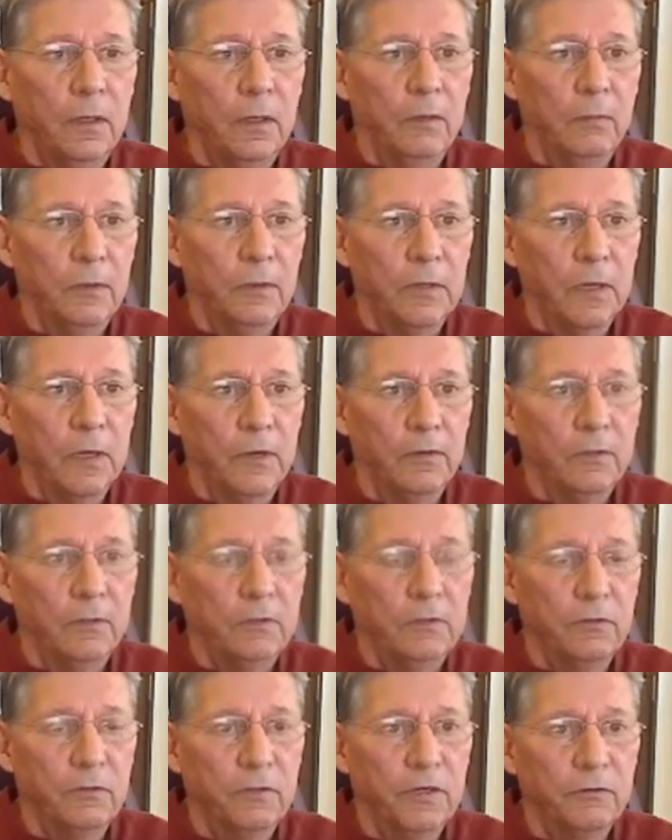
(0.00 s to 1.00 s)
We know
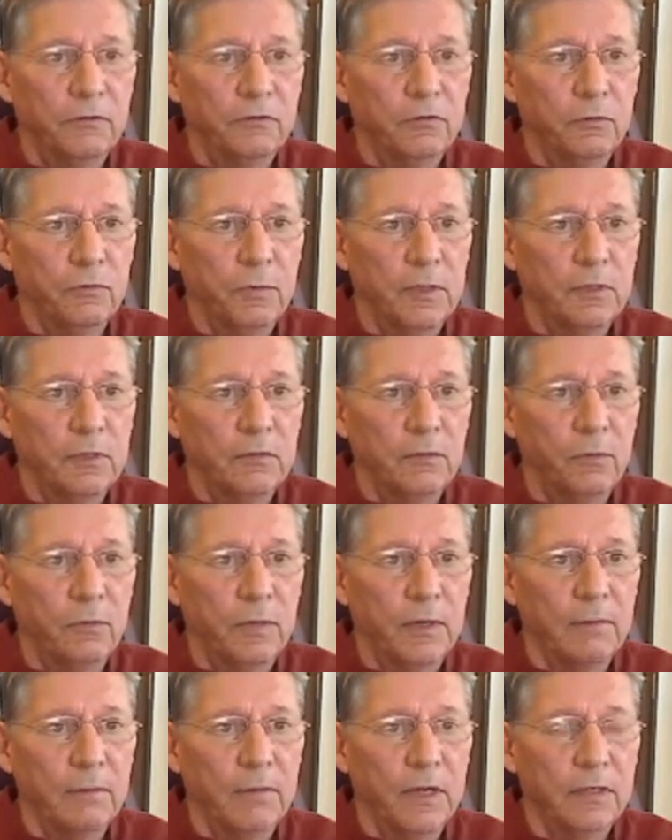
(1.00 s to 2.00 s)
that the difference between
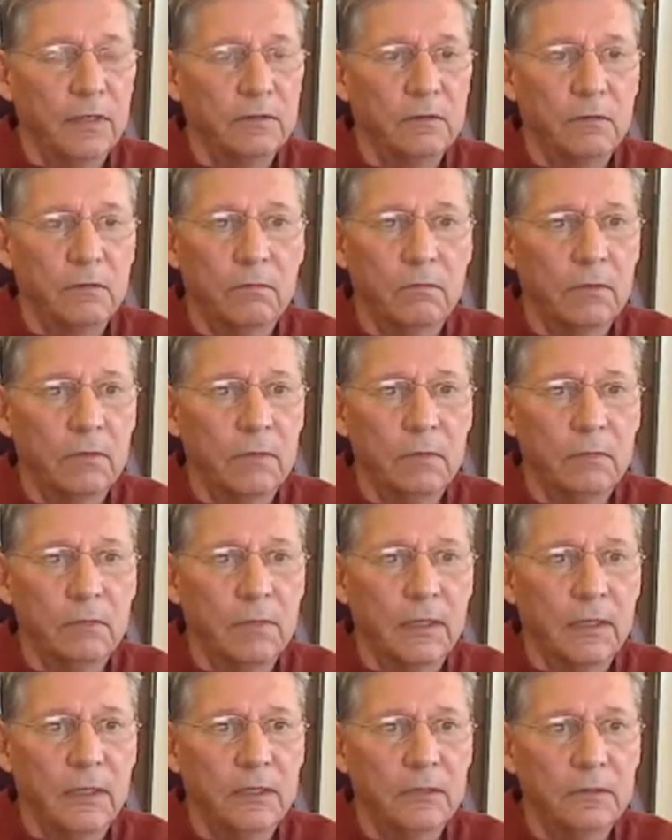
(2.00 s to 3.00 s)
20 miles and 30
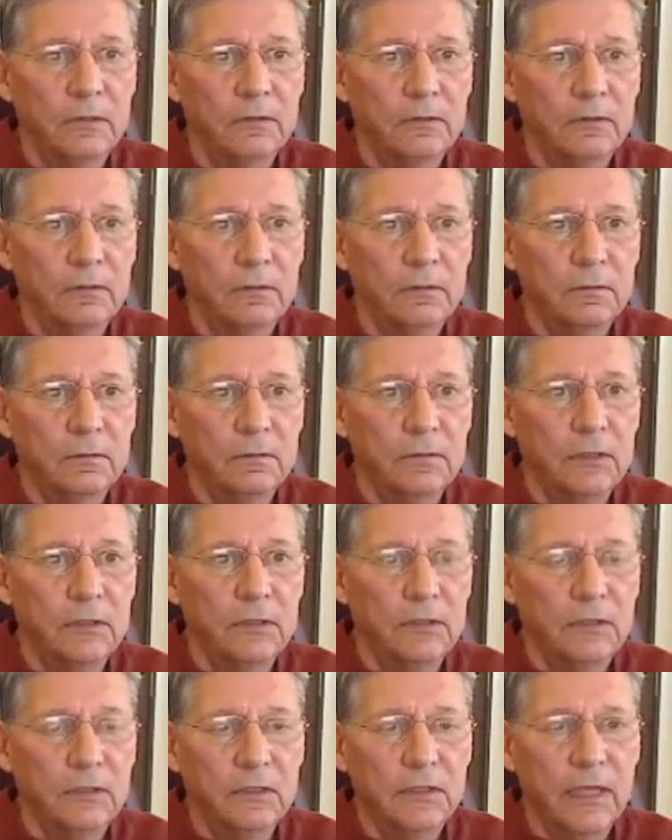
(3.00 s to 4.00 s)
miles
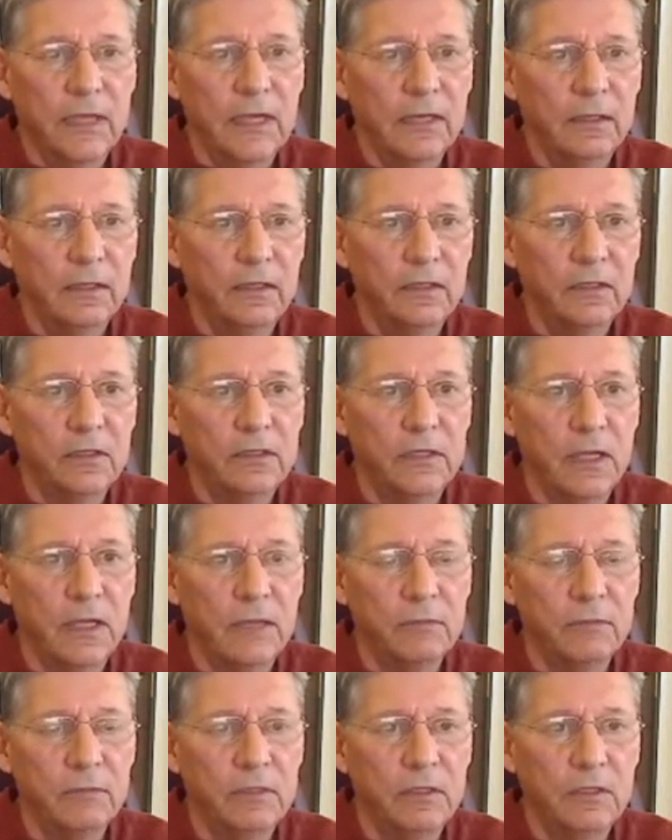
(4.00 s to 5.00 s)
is exactly the
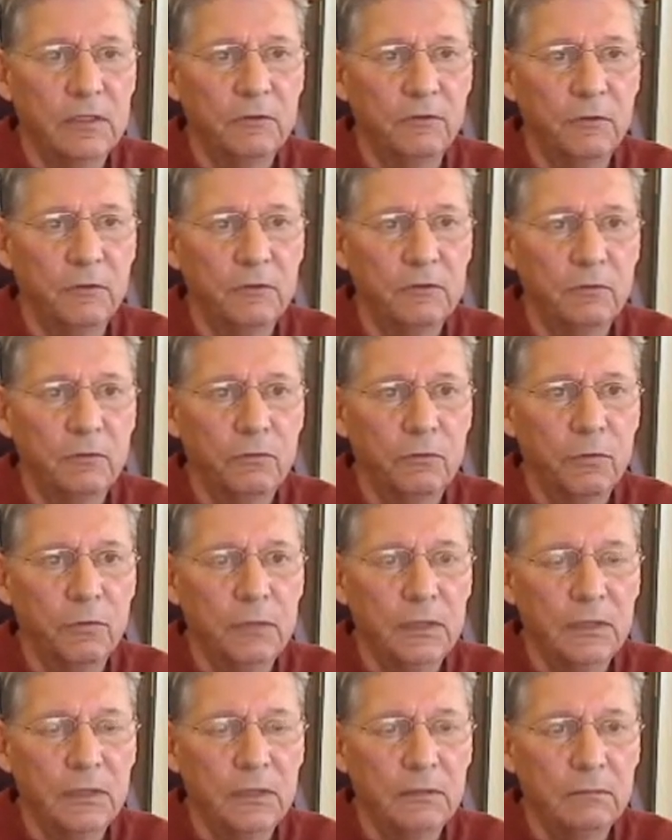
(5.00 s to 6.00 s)
same as the difference
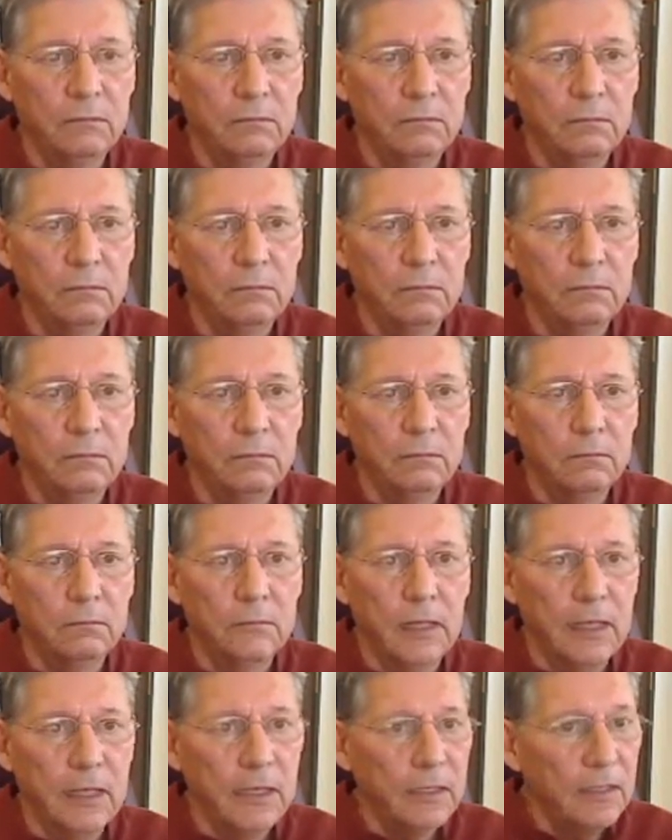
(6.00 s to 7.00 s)
between
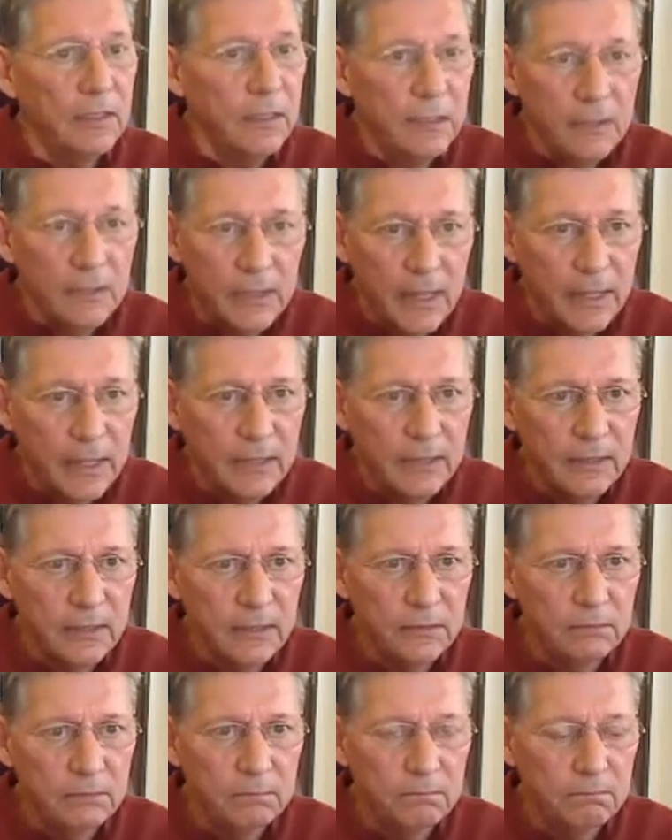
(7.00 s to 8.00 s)
80 and
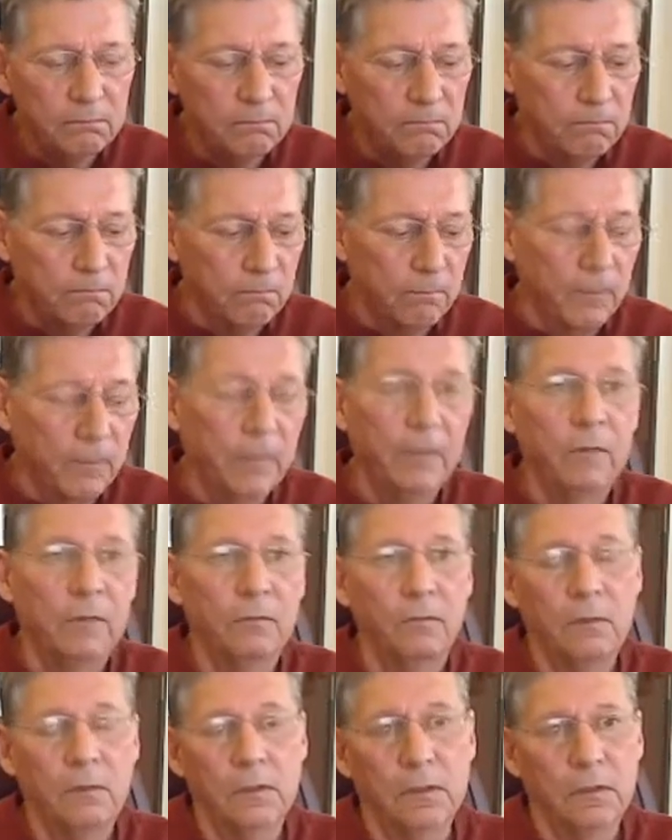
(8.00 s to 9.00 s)
90.
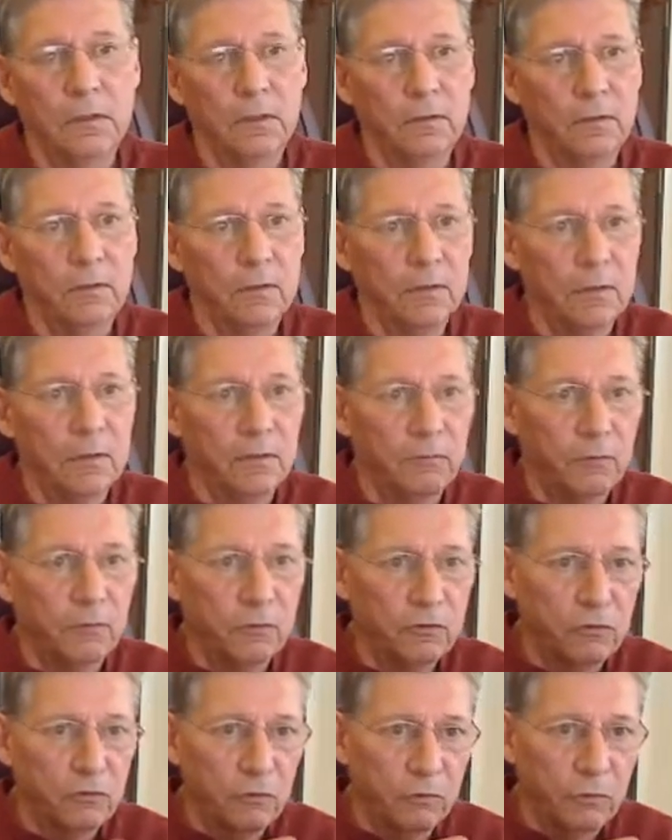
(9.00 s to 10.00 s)
We know that the
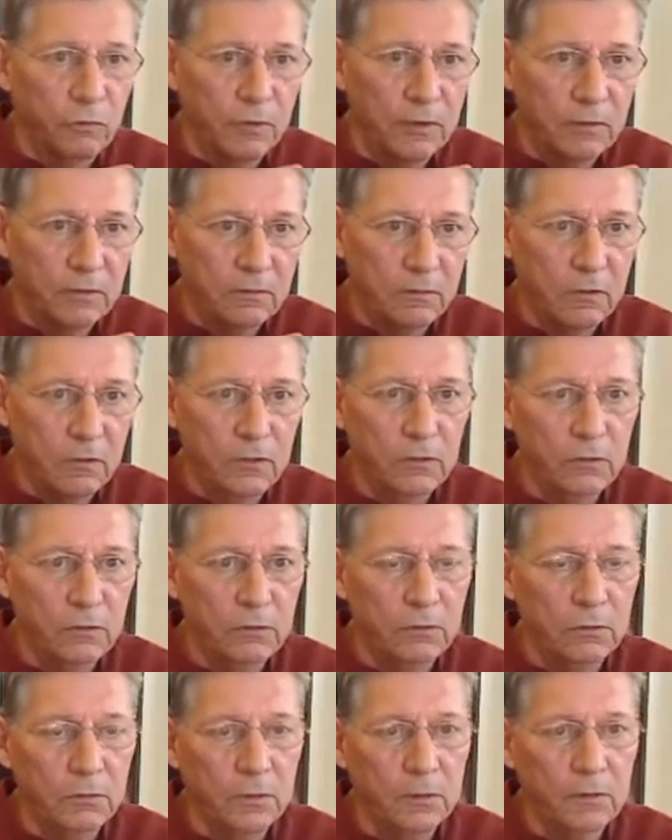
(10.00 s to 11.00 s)
difference between
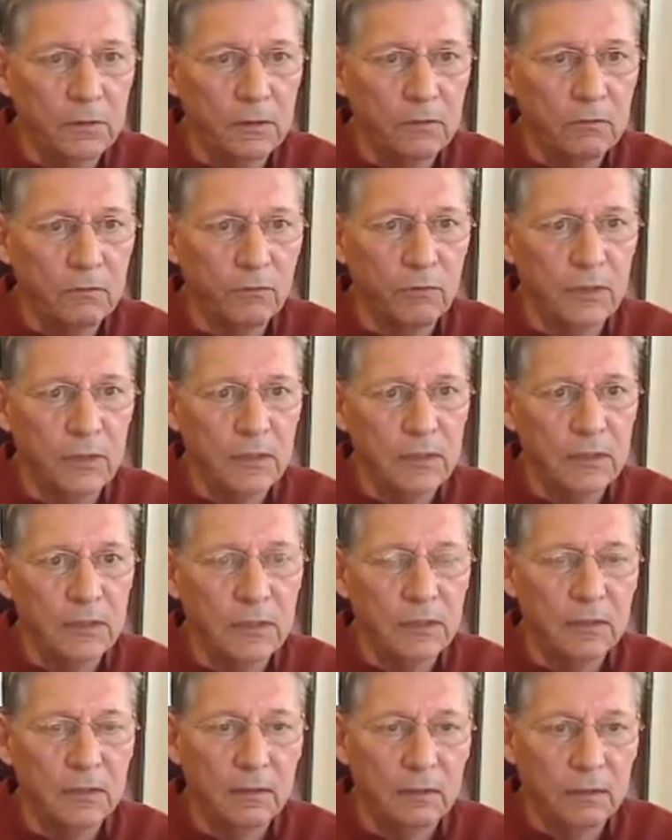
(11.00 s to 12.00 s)
2 and
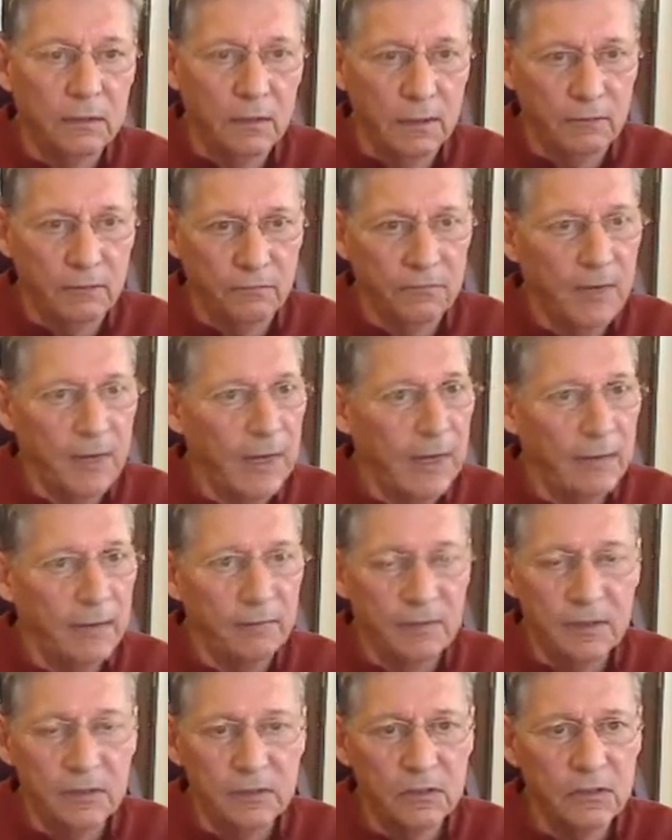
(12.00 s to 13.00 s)
3 and 5
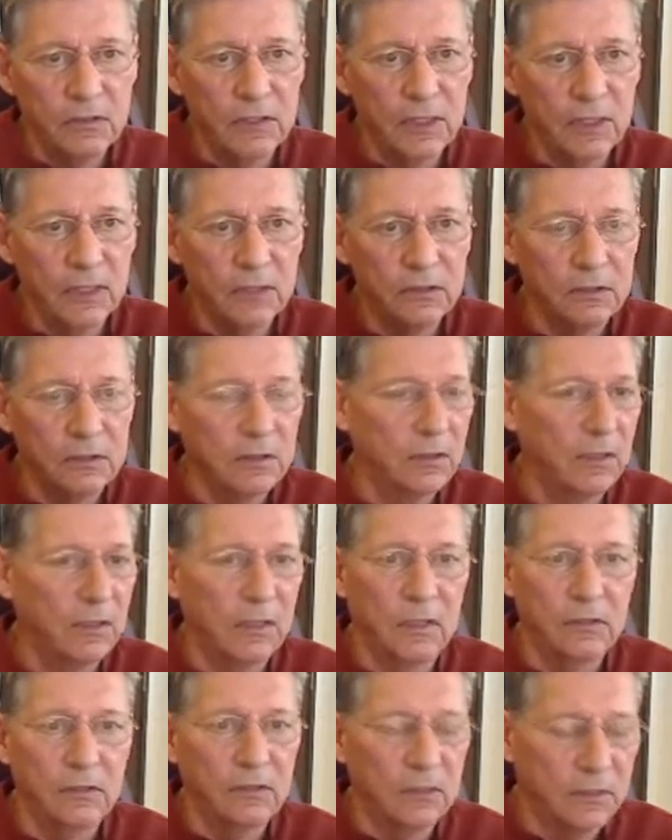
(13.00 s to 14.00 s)
and 6
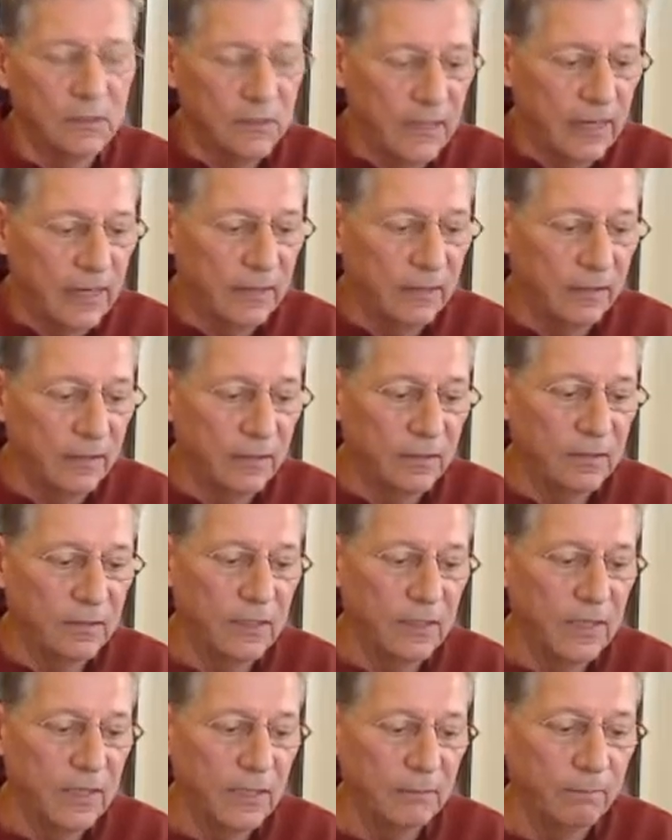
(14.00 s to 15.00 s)
is exactly the
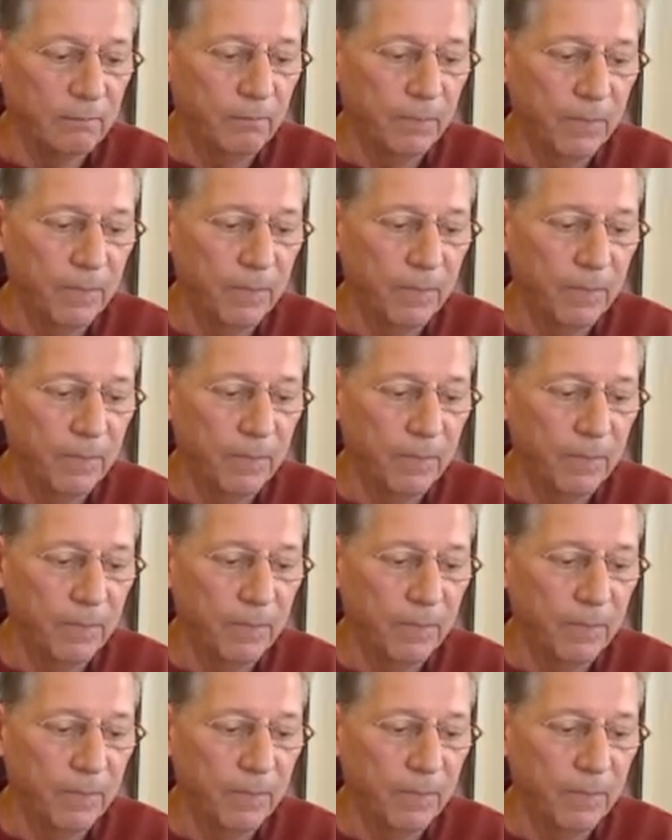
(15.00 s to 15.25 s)
same.